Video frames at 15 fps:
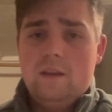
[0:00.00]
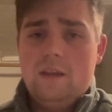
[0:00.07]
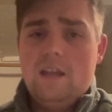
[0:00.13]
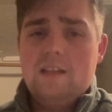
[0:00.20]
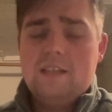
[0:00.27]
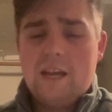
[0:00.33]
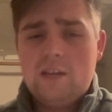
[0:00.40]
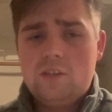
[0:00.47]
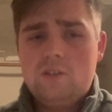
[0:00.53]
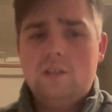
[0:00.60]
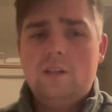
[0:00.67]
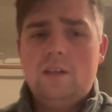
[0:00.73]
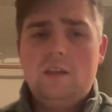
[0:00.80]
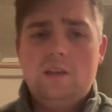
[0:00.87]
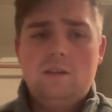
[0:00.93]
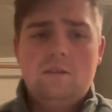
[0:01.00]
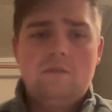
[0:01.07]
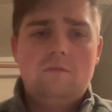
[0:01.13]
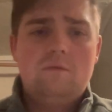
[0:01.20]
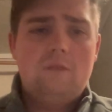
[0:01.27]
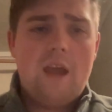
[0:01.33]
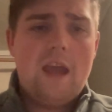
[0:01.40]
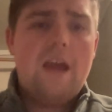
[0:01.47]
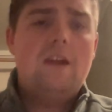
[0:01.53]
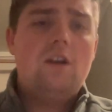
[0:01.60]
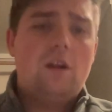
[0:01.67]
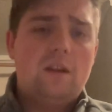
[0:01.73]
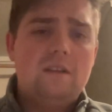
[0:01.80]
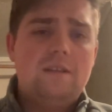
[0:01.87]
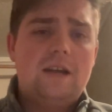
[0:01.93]
intentionally and
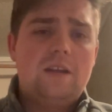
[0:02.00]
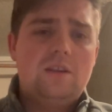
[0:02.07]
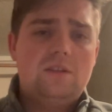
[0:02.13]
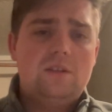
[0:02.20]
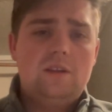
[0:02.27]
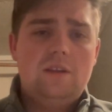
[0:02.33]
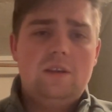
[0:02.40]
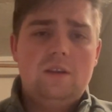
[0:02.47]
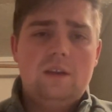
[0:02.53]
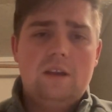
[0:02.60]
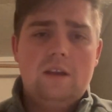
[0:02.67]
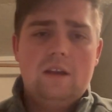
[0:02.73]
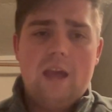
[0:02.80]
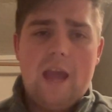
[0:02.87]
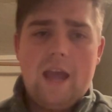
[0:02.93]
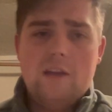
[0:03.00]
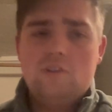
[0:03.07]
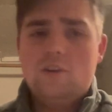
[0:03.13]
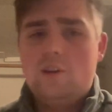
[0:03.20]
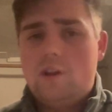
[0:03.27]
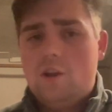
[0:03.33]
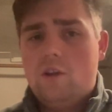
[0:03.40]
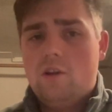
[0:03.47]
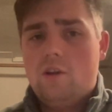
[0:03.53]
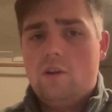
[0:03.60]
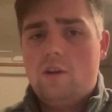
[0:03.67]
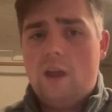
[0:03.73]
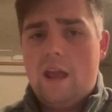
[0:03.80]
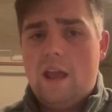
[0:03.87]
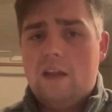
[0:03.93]
unintentionally
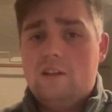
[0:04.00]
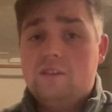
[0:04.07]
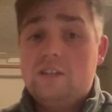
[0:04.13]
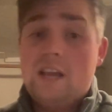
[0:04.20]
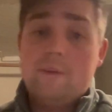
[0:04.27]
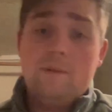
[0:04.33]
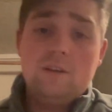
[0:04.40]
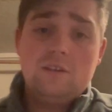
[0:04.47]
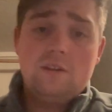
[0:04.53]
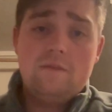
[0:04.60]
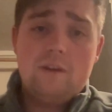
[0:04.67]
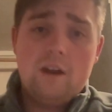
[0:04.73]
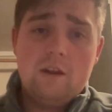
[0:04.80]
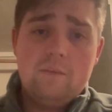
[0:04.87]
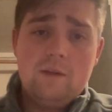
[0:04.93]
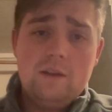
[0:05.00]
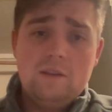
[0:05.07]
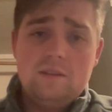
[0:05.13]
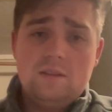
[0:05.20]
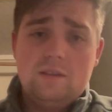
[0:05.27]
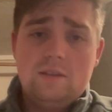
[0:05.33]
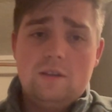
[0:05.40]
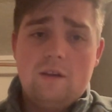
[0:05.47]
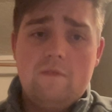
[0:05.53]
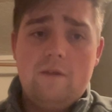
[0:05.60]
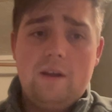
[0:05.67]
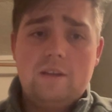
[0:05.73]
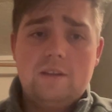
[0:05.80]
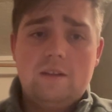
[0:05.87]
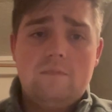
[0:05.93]
engineered and damaged environments,
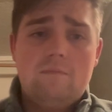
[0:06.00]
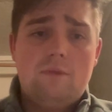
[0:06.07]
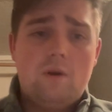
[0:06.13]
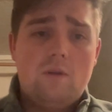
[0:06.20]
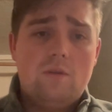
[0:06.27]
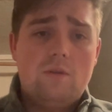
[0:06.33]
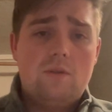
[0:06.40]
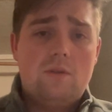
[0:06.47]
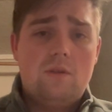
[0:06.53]
affecting both